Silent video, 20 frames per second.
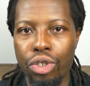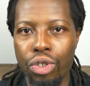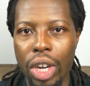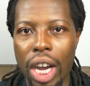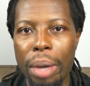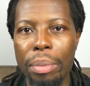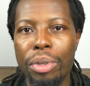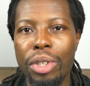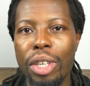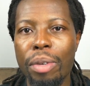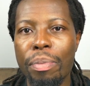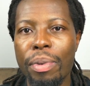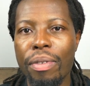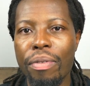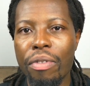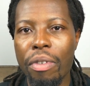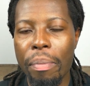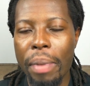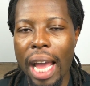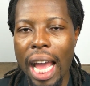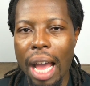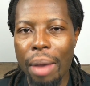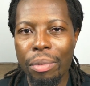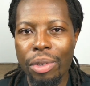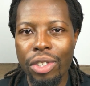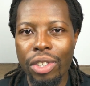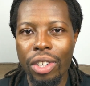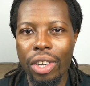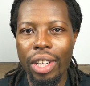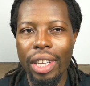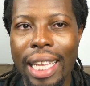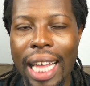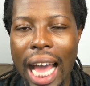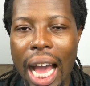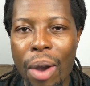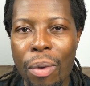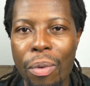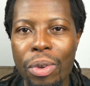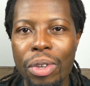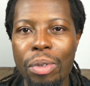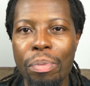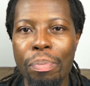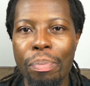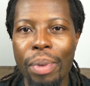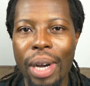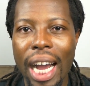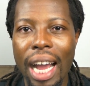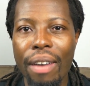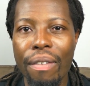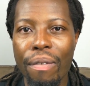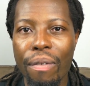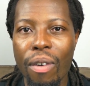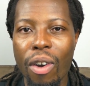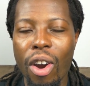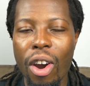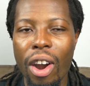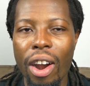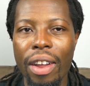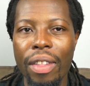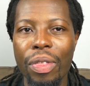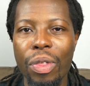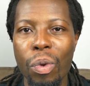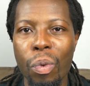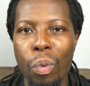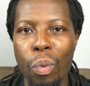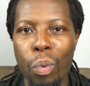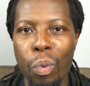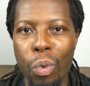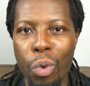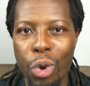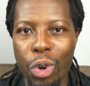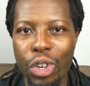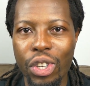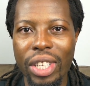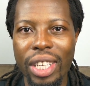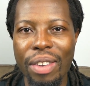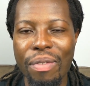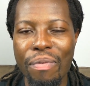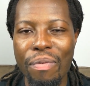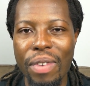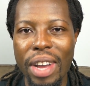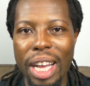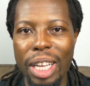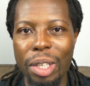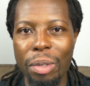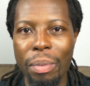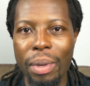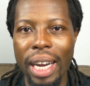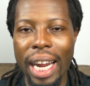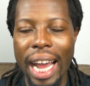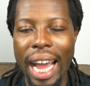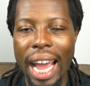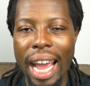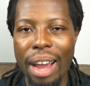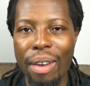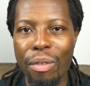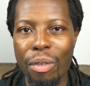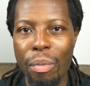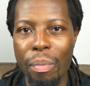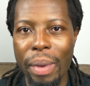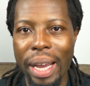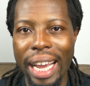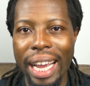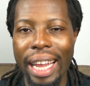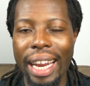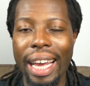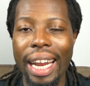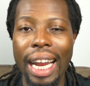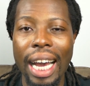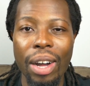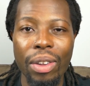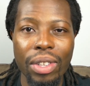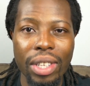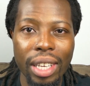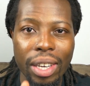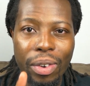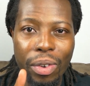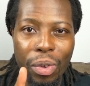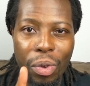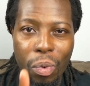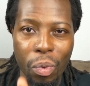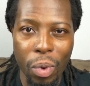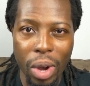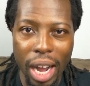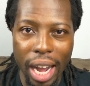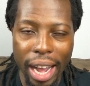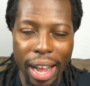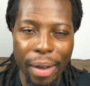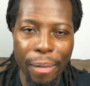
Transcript: Drop shipping from Amazon. That was by far the worst investment I ever made, and I'll tell you why.